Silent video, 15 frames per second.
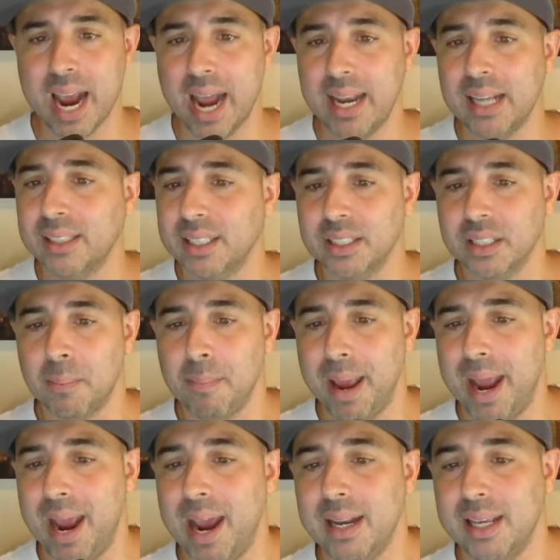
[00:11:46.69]
And this is a
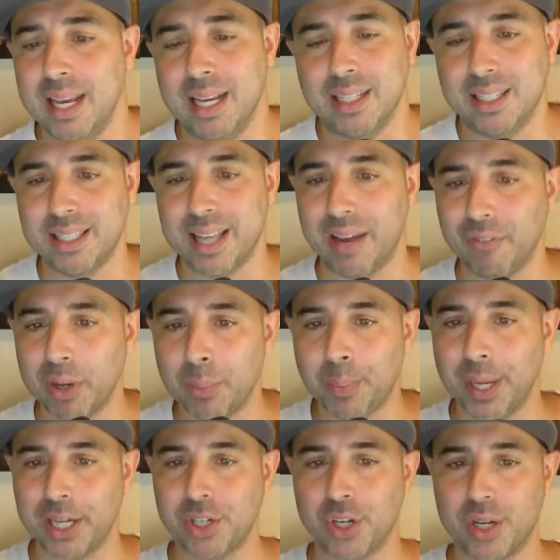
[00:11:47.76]
man, he has seven
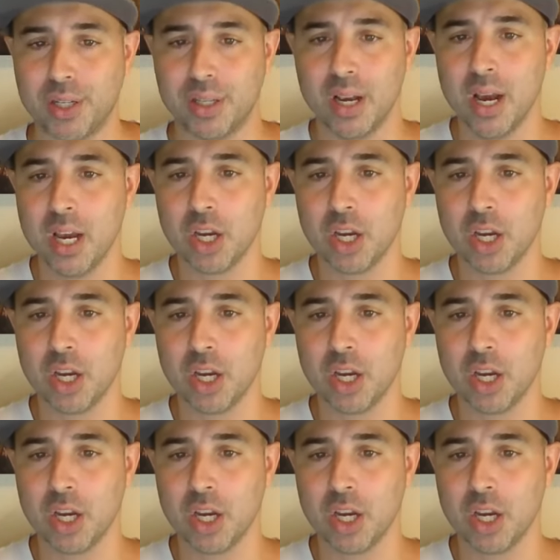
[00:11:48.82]
pitches.